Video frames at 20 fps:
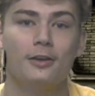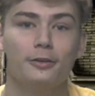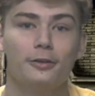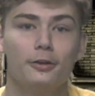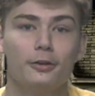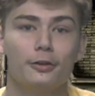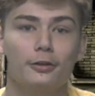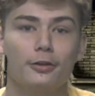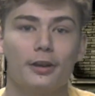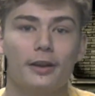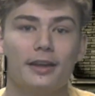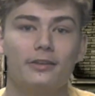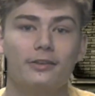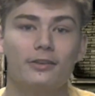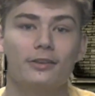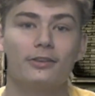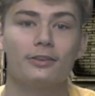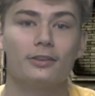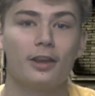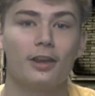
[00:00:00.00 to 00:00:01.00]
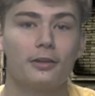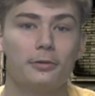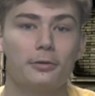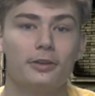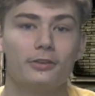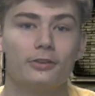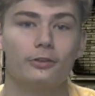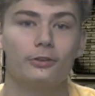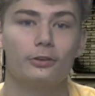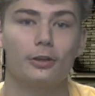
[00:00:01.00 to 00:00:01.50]
Your grades this nine
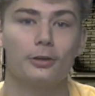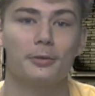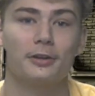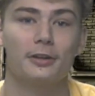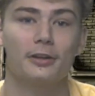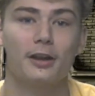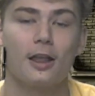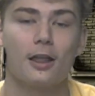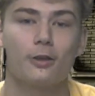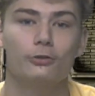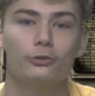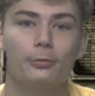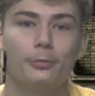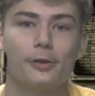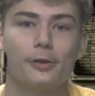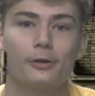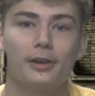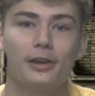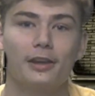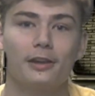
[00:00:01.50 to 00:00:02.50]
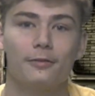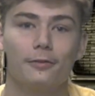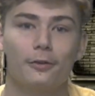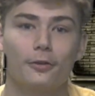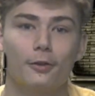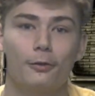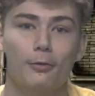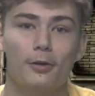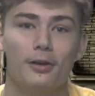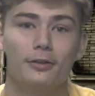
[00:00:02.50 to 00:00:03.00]
weeks determine your eligibility for
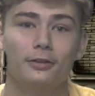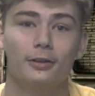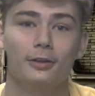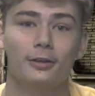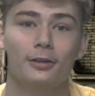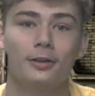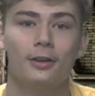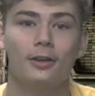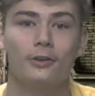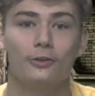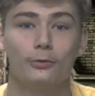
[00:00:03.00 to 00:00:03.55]
the winter